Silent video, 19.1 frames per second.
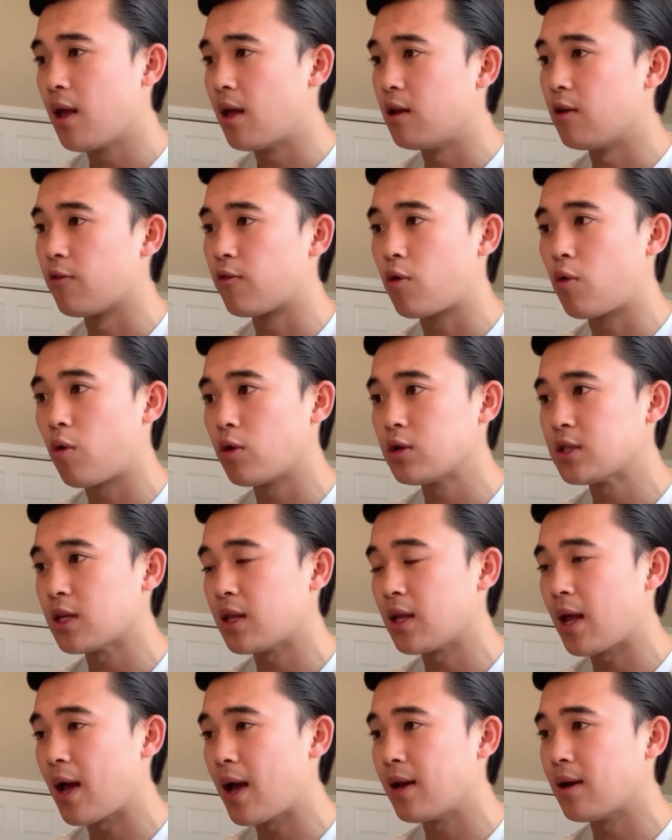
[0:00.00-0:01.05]
And of course,
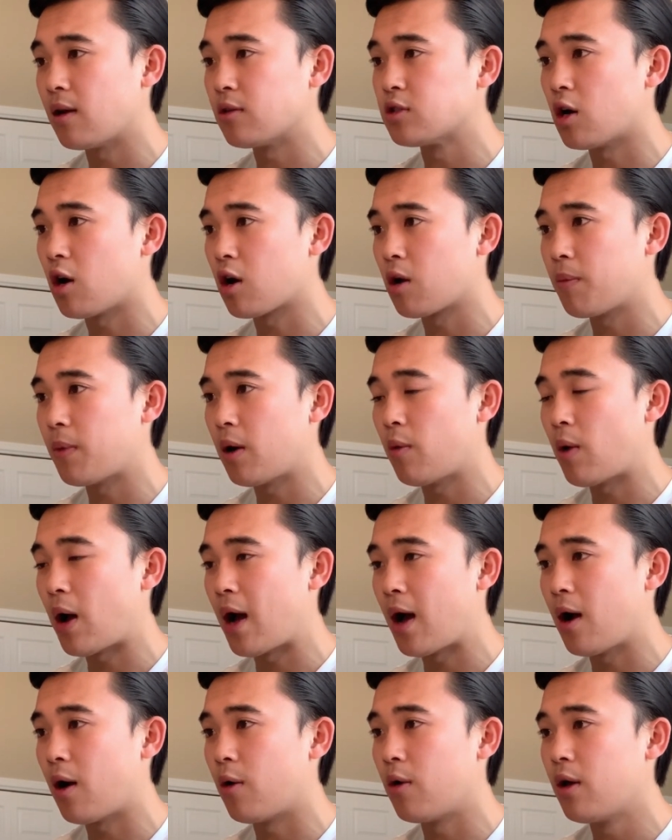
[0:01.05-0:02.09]
at the end, I'll talk about
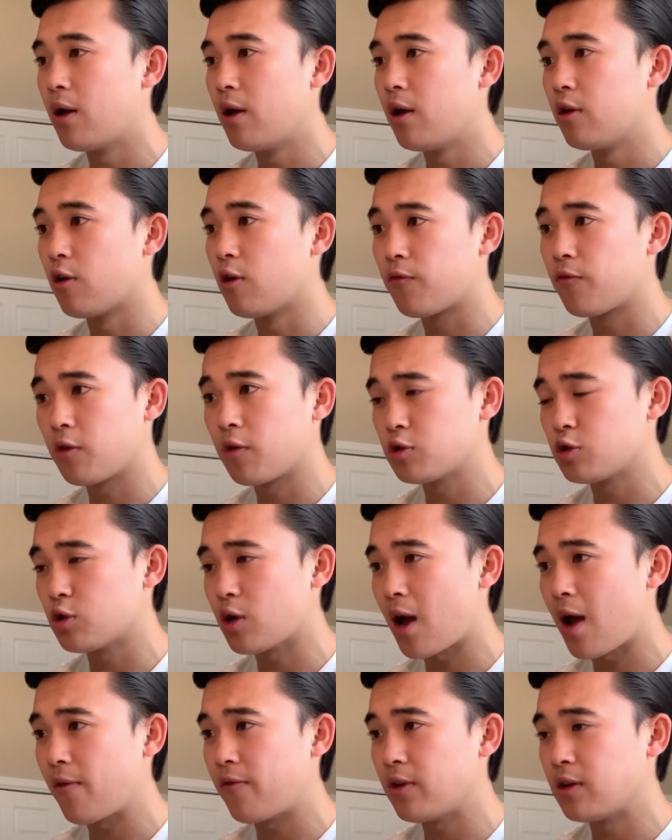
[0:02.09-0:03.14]
how your first
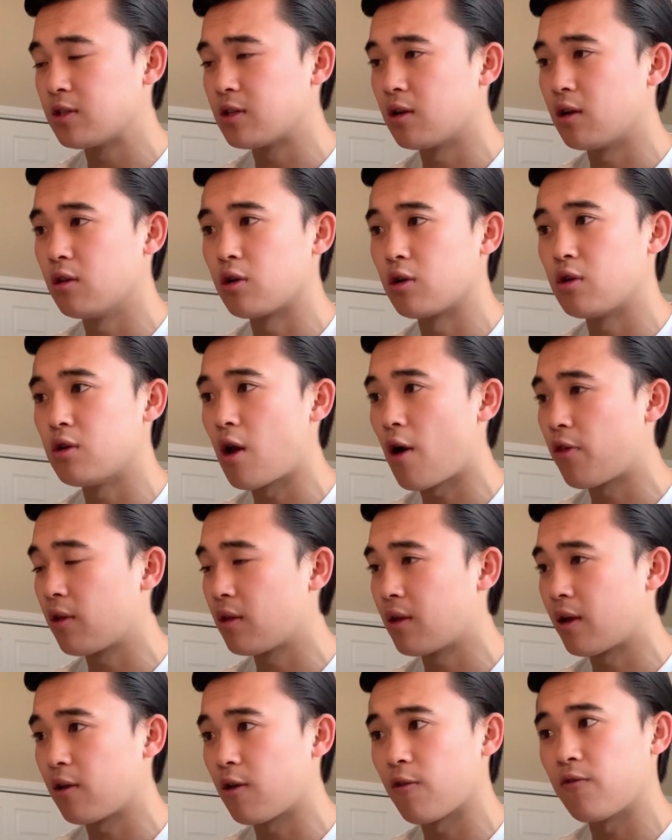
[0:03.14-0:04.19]
draft is going to look
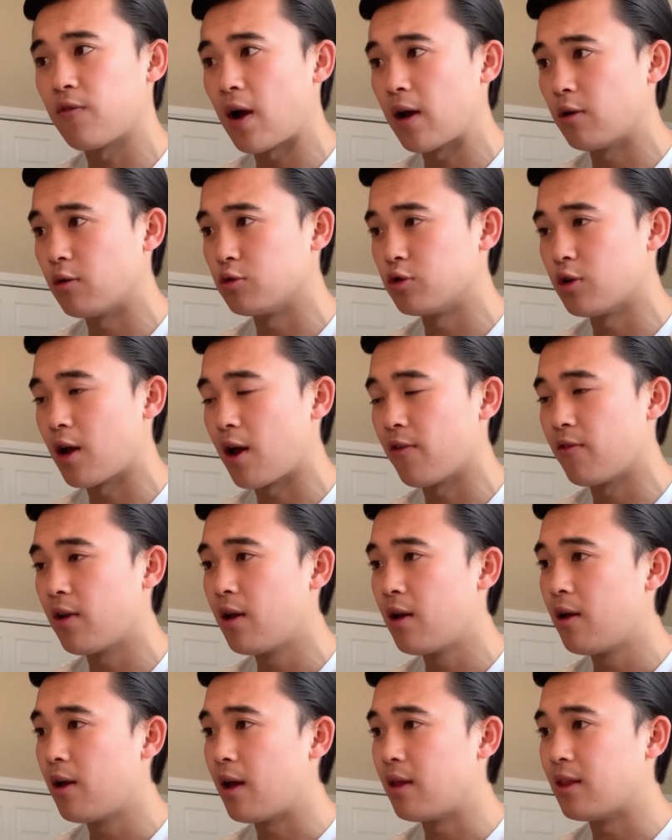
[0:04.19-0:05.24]
nothing like your final draft.
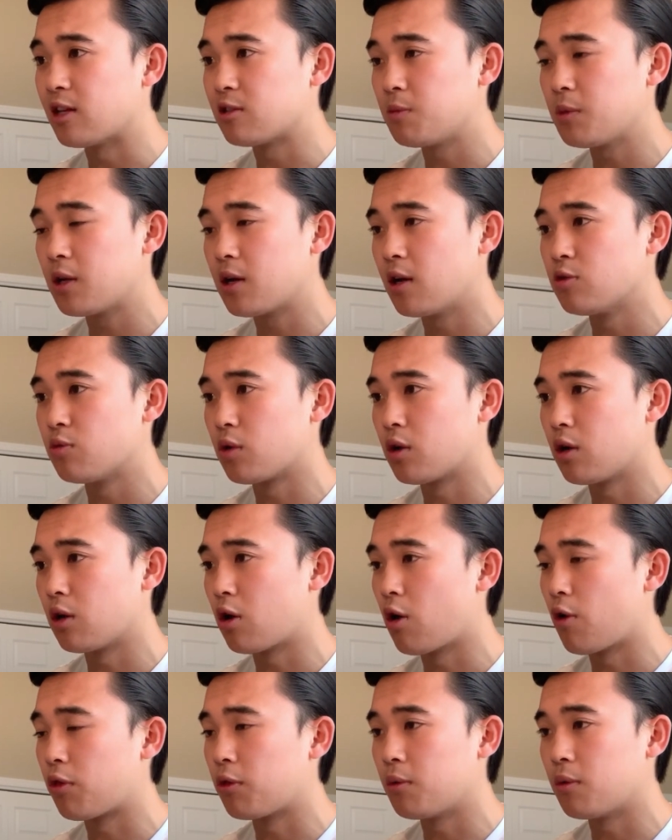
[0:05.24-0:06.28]
And that's because we're going to
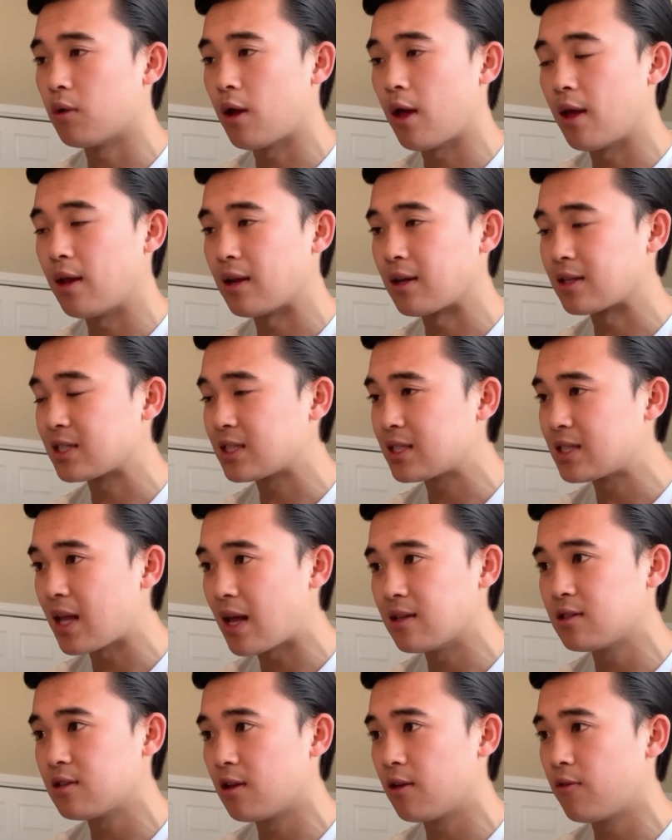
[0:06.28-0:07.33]
go through an
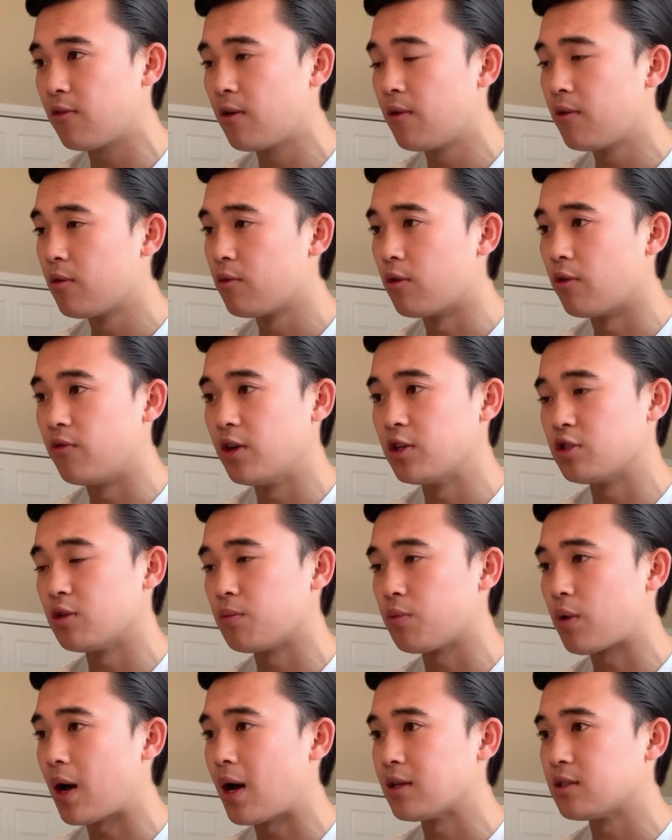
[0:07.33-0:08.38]
extensive revision
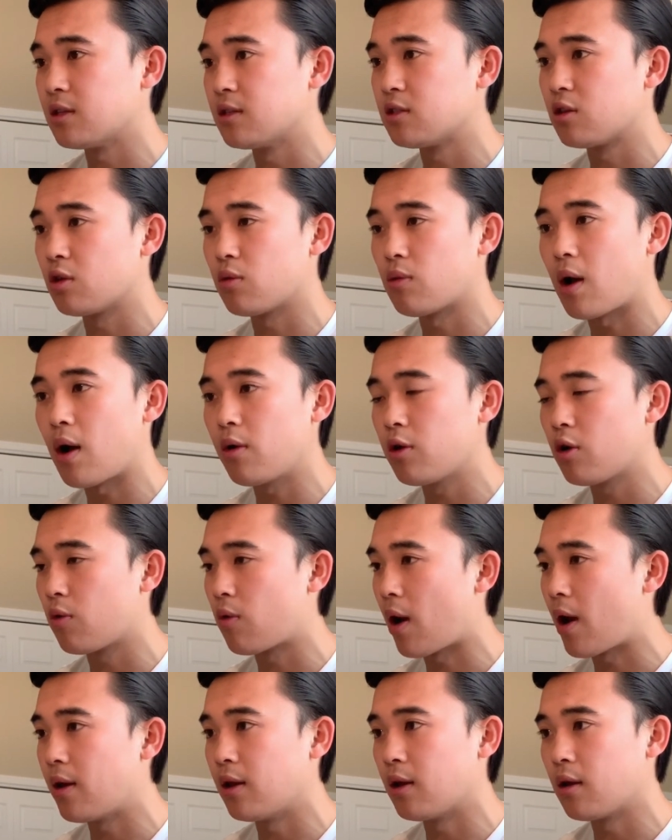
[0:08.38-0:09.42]
process throughout your
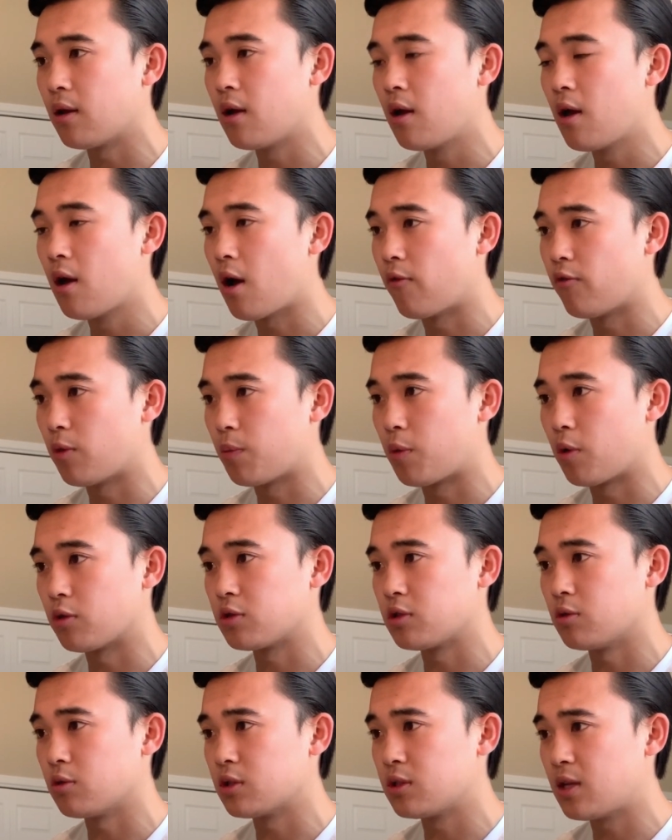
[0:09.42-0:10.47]
writing of your
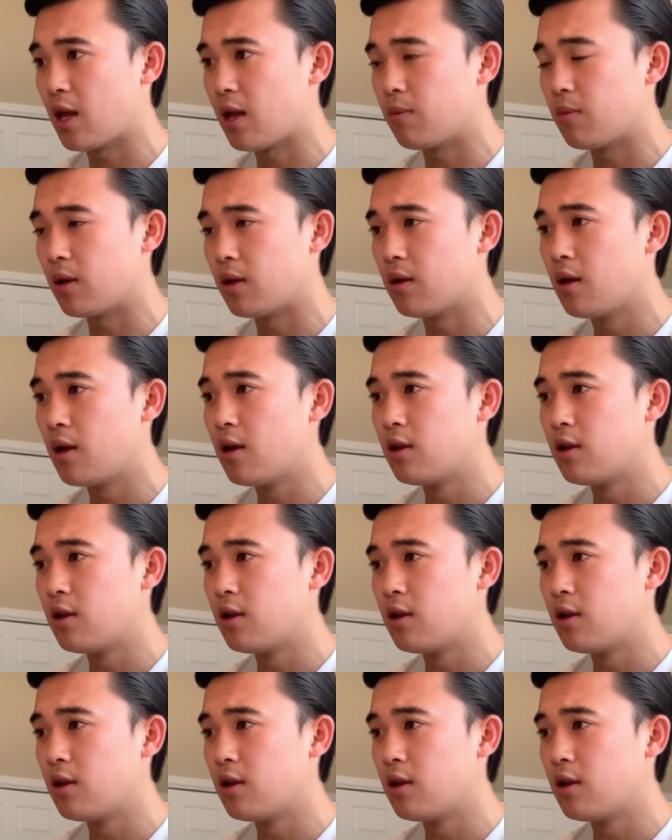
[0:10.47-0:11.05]
personal statement.